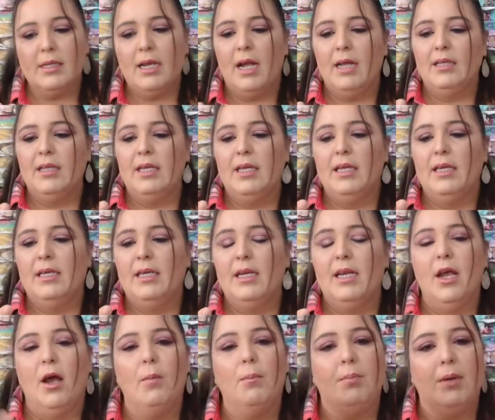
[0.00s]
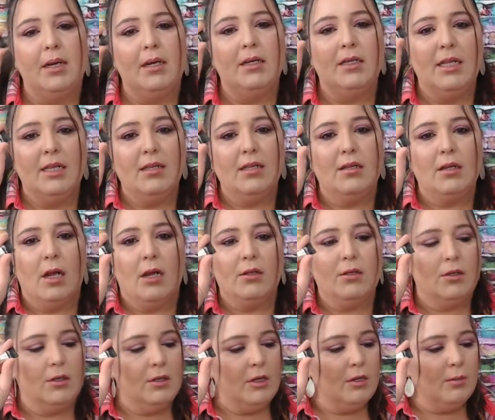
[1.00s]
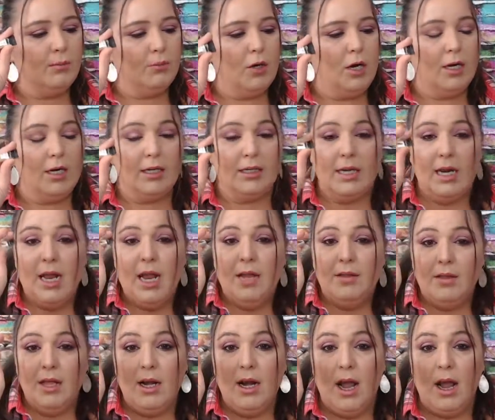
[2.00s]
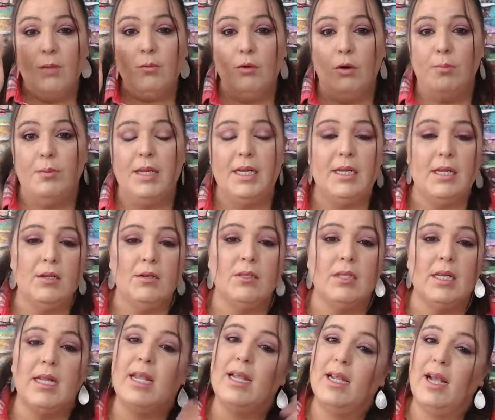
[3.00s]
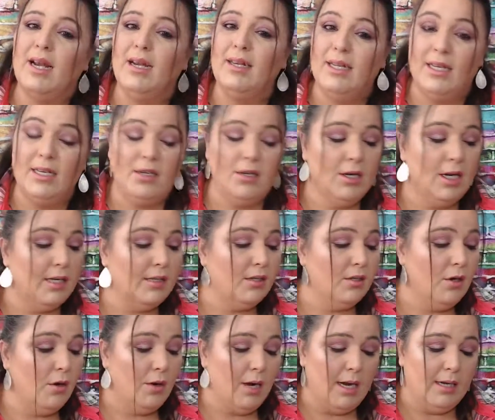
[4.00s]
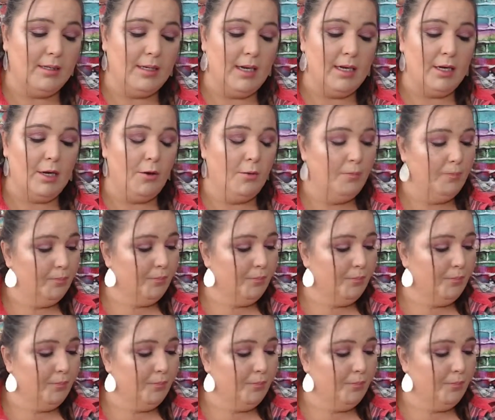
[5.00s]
I think it did help, but this is also another product that I will be using and kind of letting you guys know as I go.